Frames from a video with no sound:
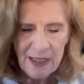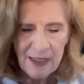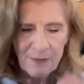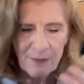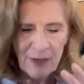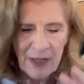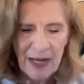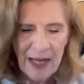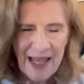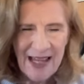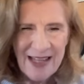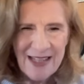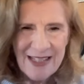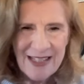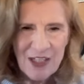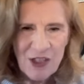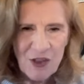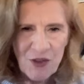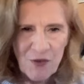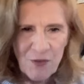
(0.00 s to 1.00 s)
plans
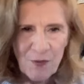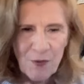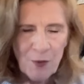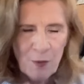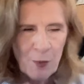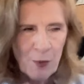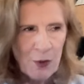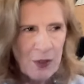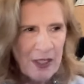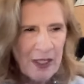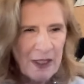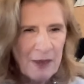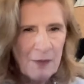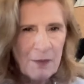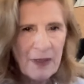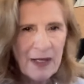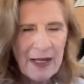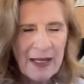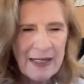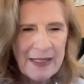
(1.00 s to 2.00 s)
that you are putting in
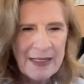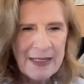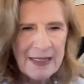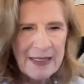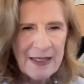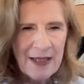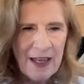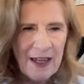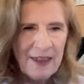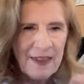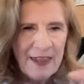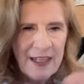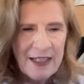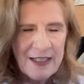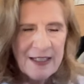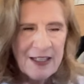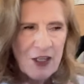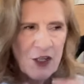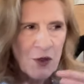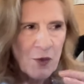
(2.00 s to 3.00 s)
place,
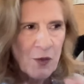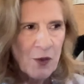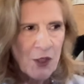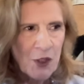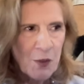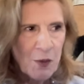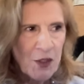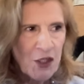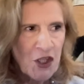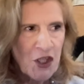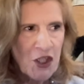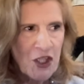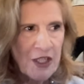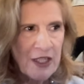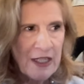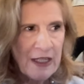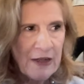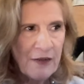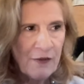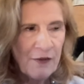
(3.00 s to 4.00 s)
things that you want to
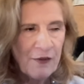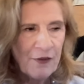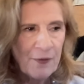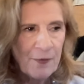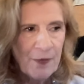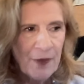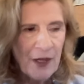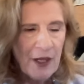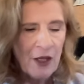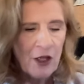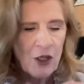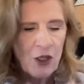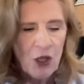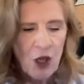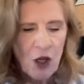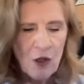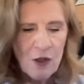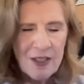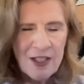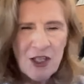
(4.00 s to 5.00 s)
achieve,
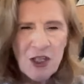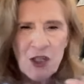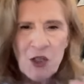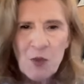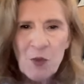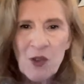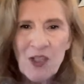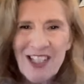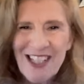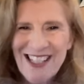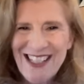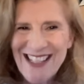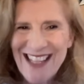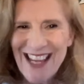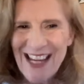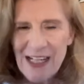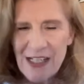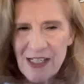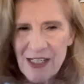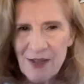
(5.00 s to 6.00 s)
goals that you want to
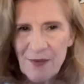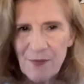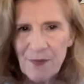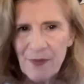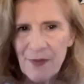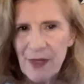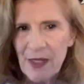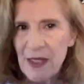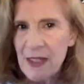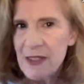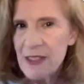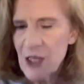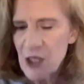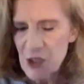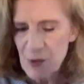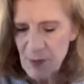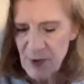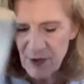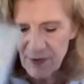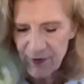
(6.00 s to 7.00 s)
set, it's going
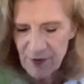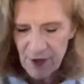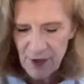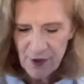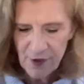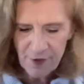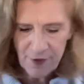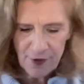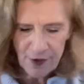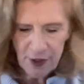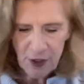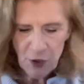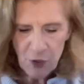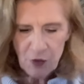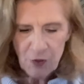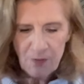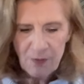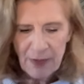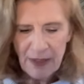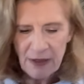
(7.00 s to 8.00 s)
to be a very, very
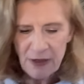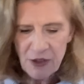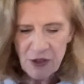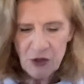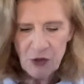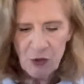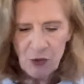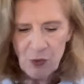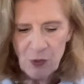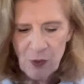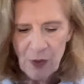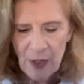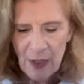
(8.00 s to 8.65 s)
good month to